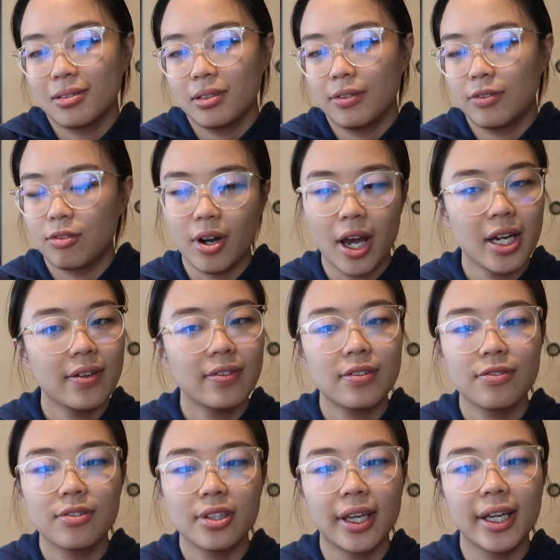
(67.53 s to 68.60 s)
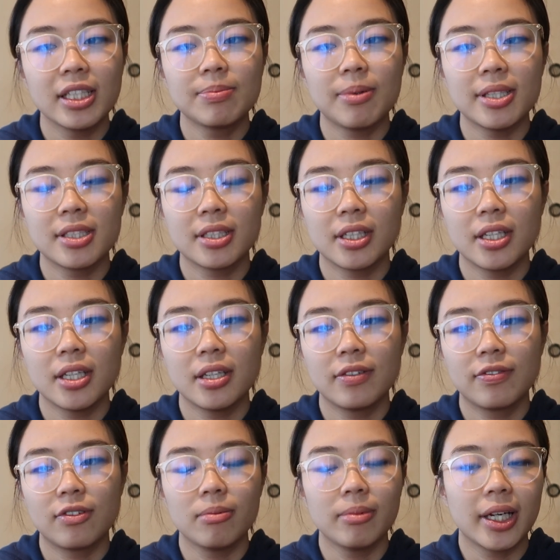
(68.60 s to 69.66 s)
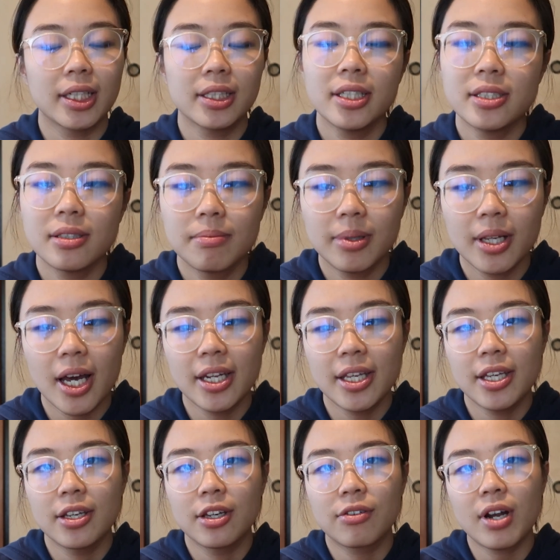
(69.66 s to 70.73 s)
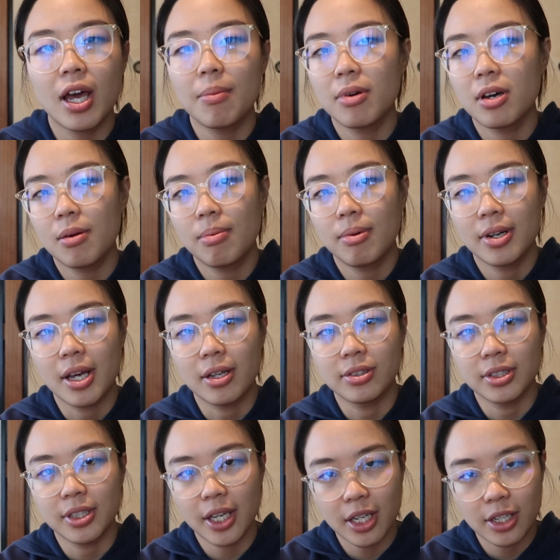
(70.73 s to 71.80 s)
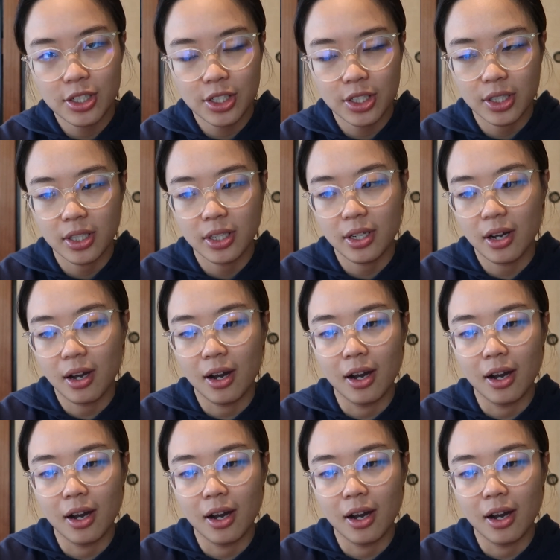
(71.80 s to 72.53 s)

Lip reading: a variety of different things, basically from like lesson planning, grammar, pronunciation,